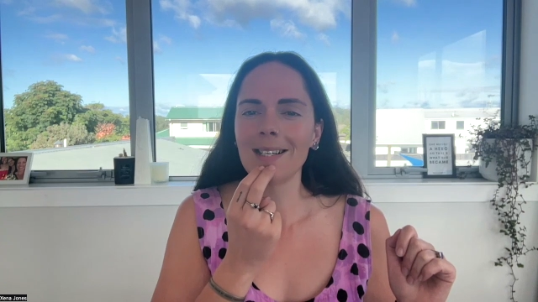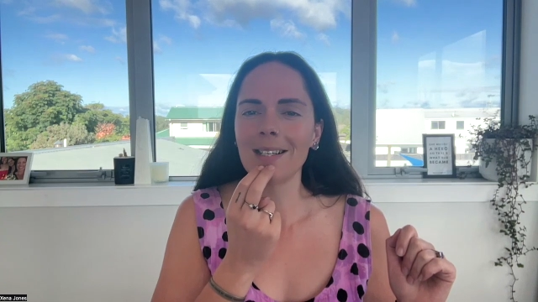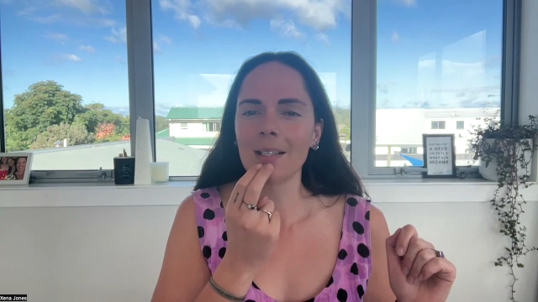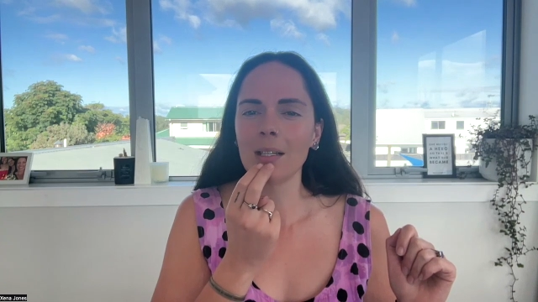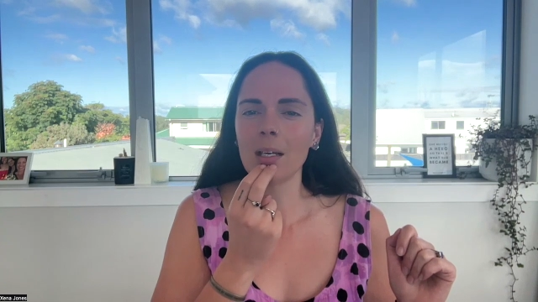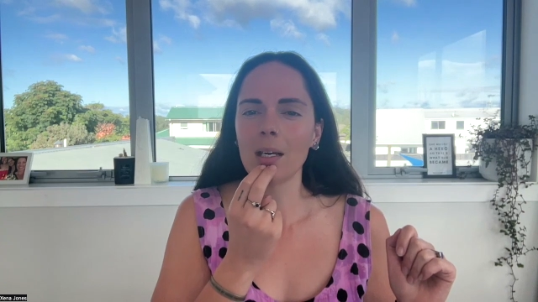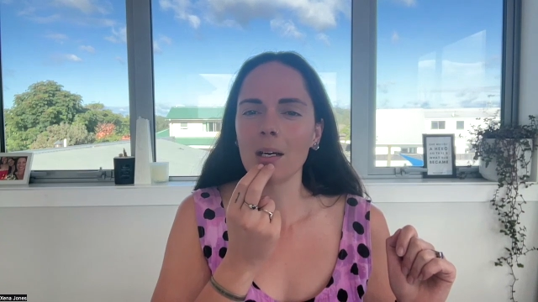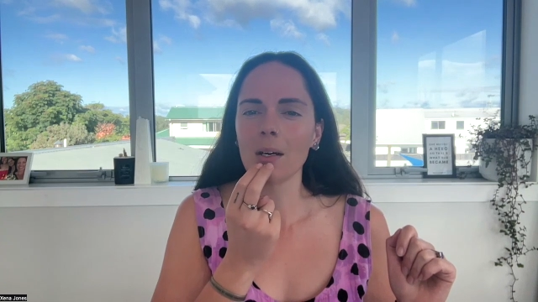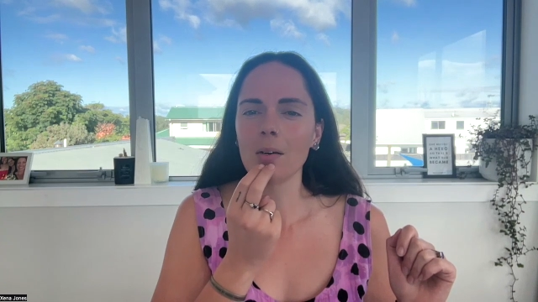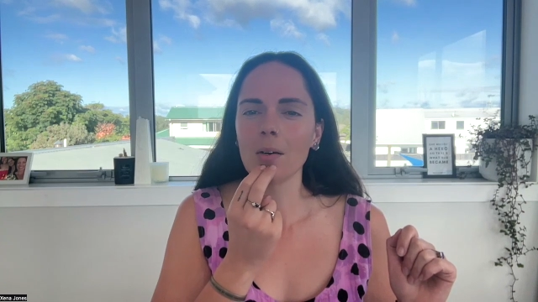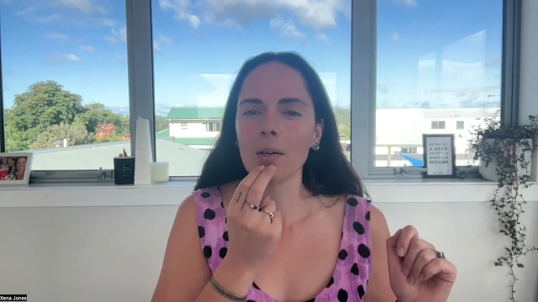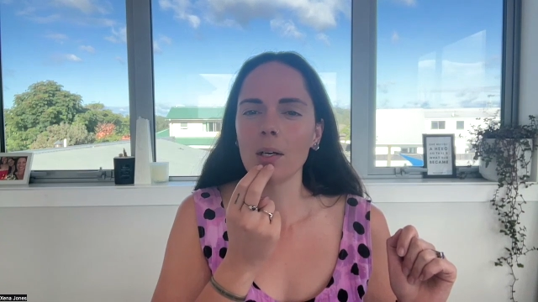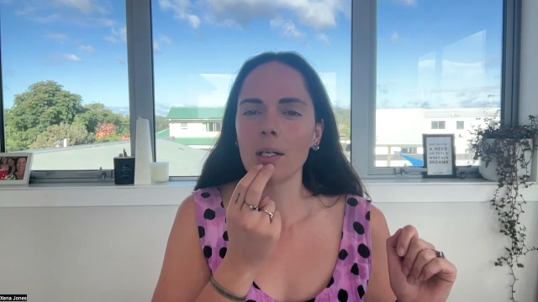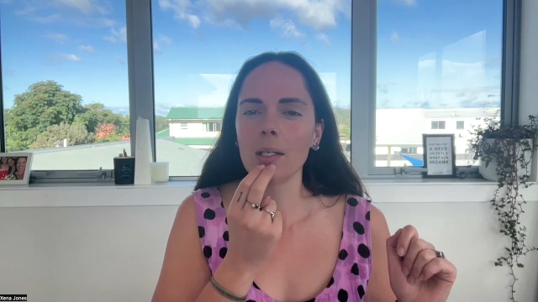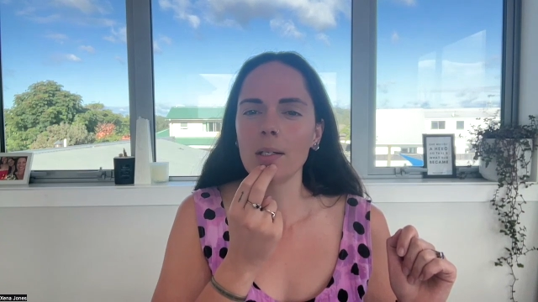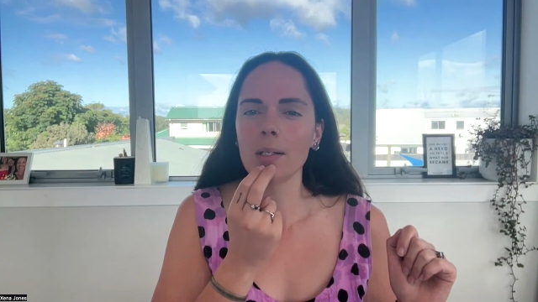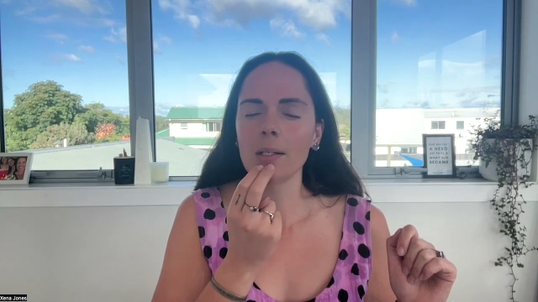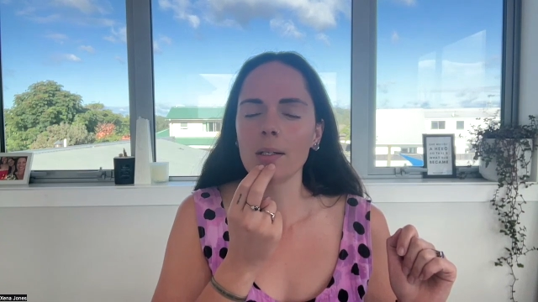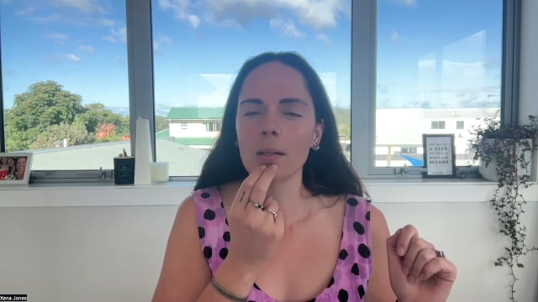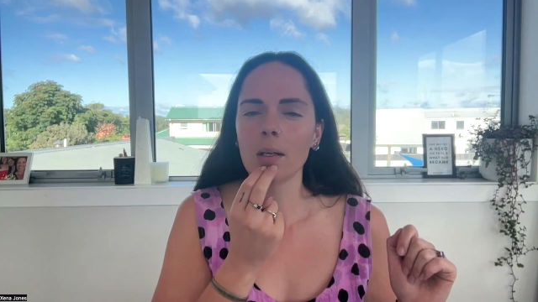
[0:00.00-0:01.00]
on that
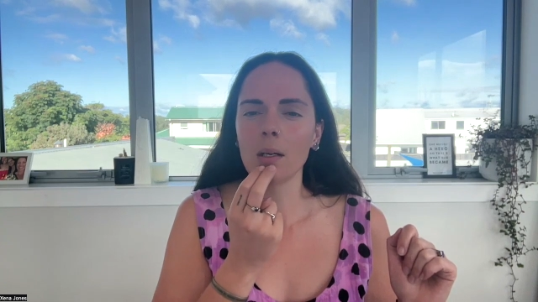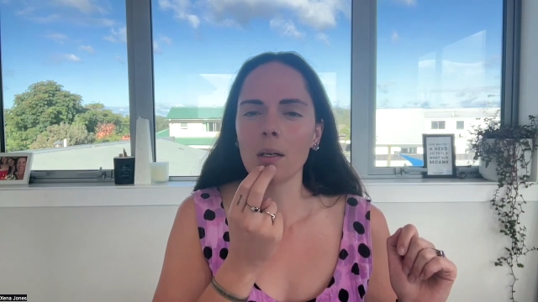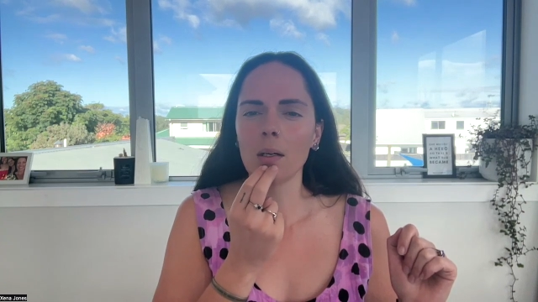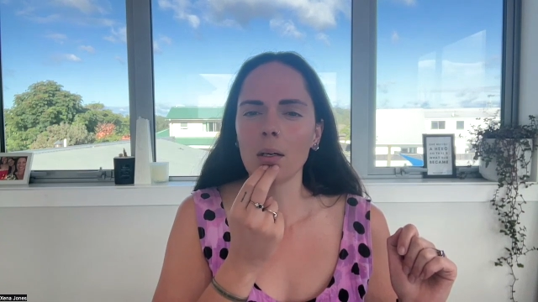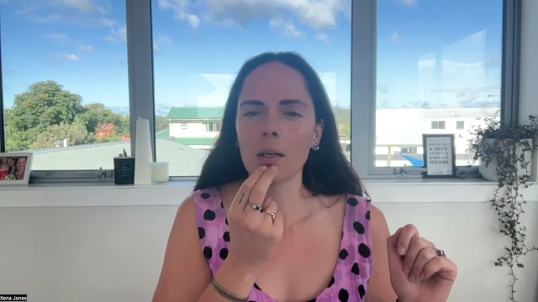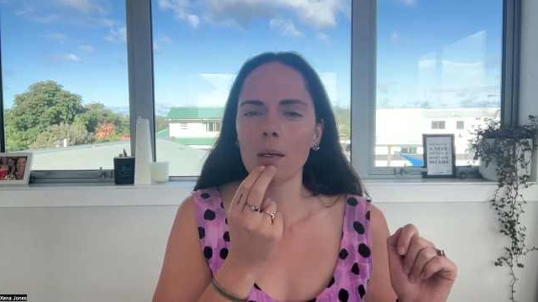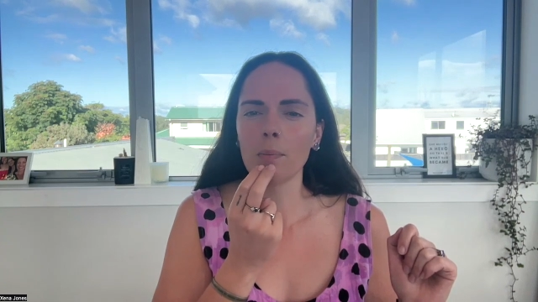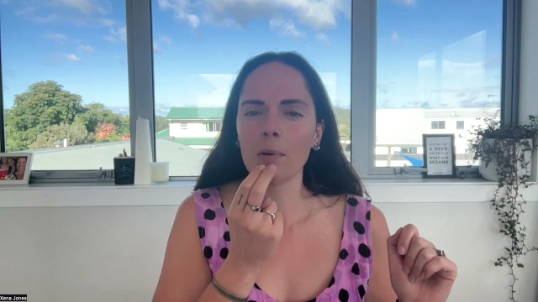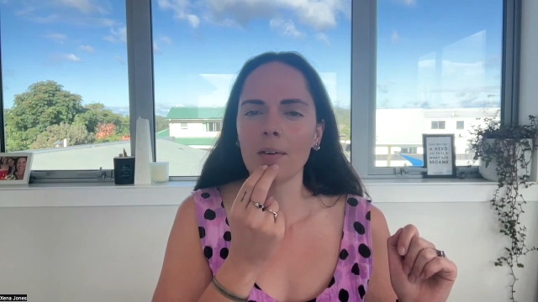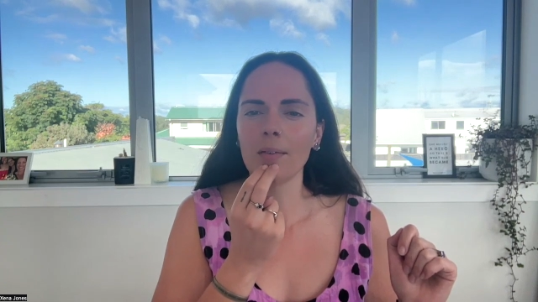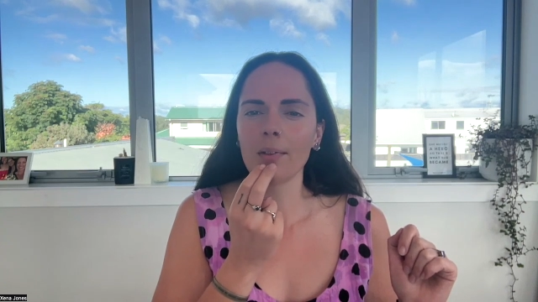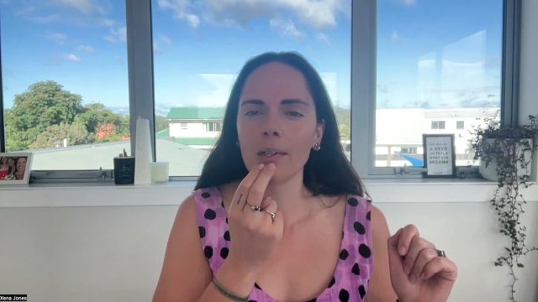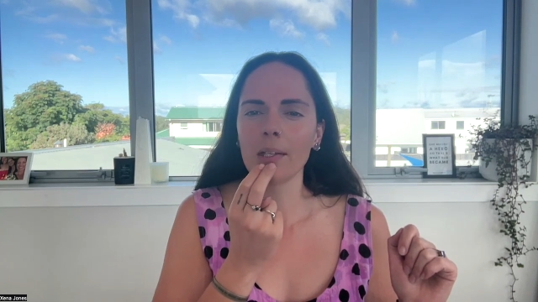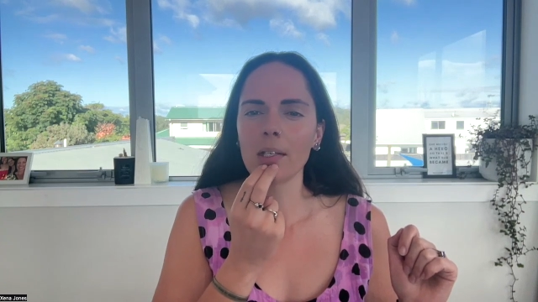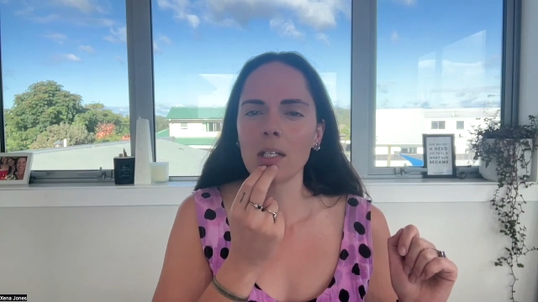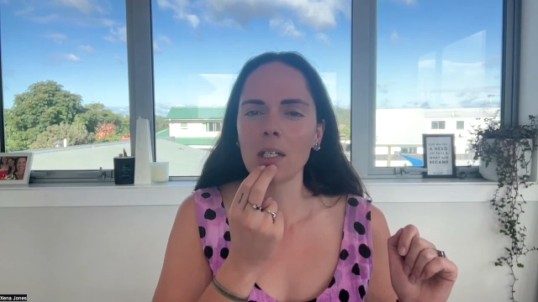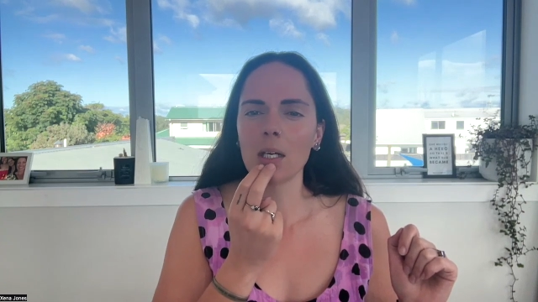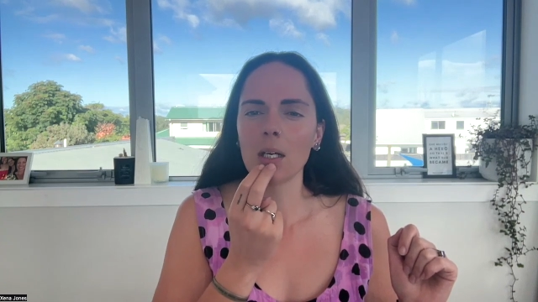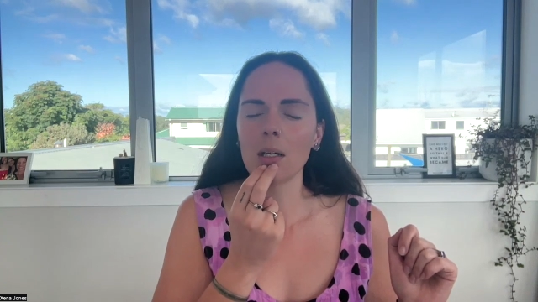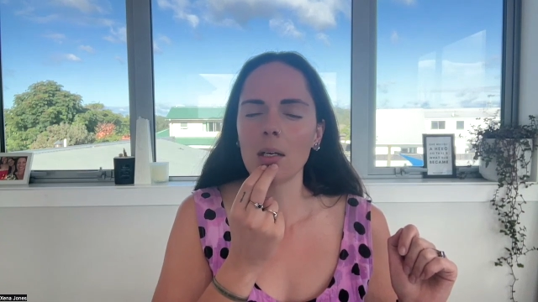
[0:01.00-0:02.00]
crease above the
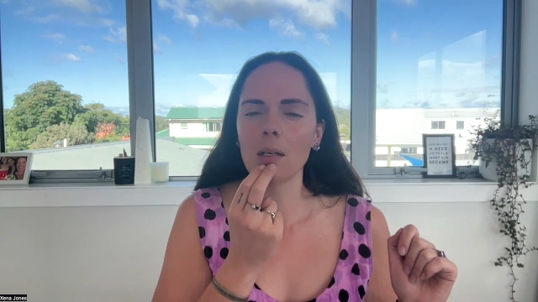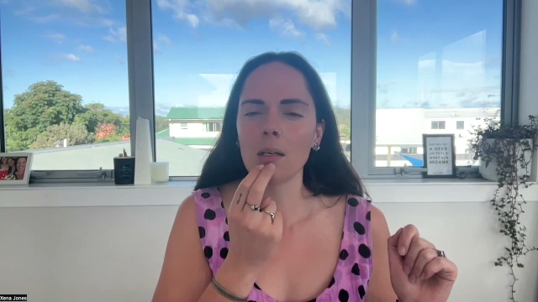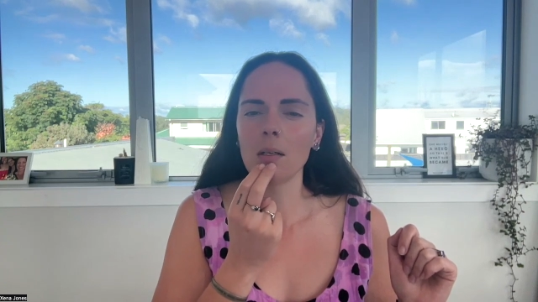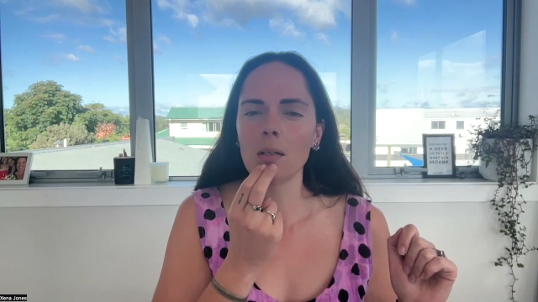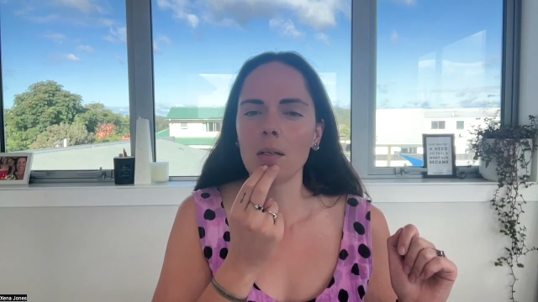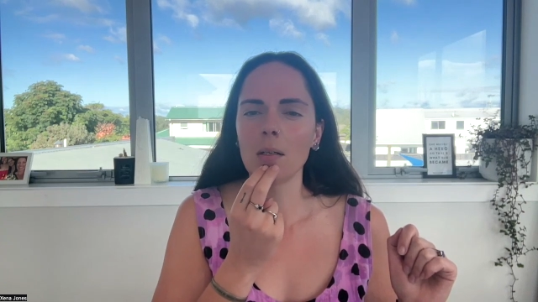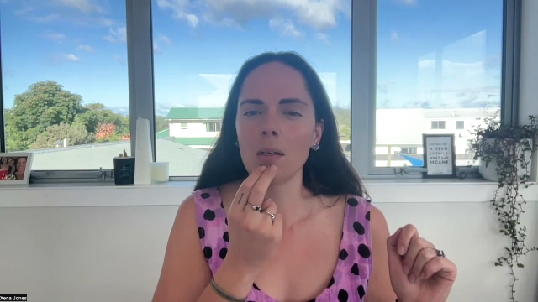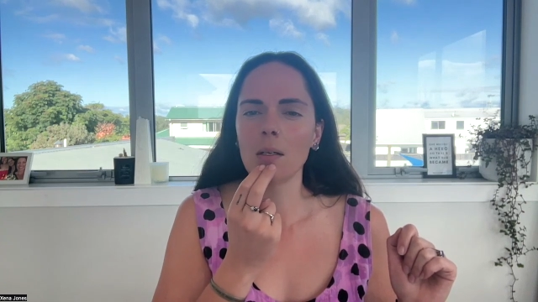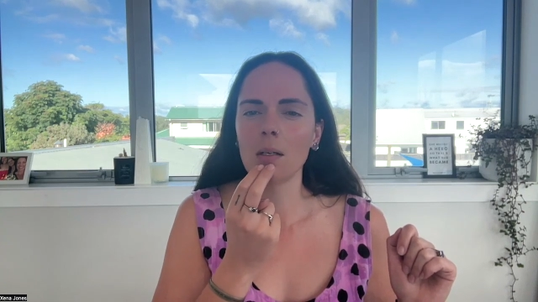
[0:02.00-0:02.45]
chin.